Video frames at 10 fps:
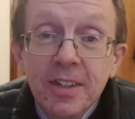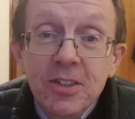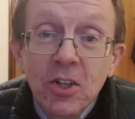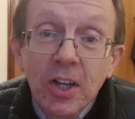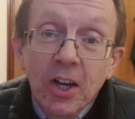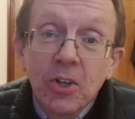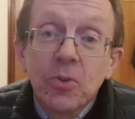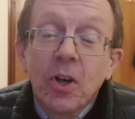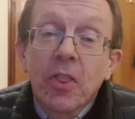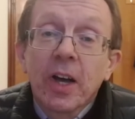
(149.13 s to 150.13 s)
to
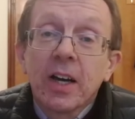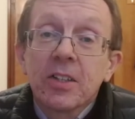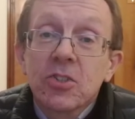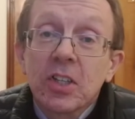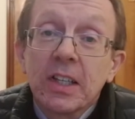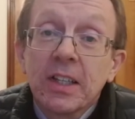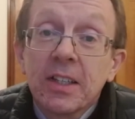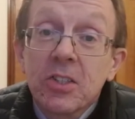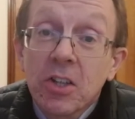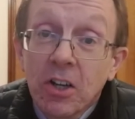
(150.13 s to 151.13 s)
know that
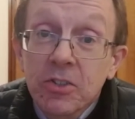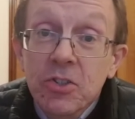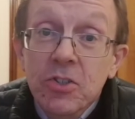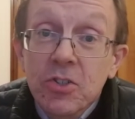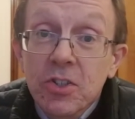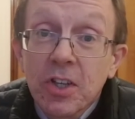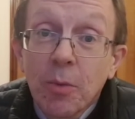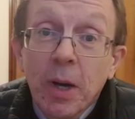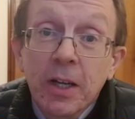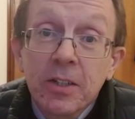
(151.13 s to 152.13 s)
it costs
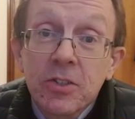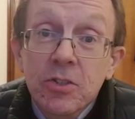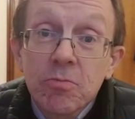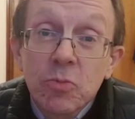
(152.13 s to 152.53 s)
about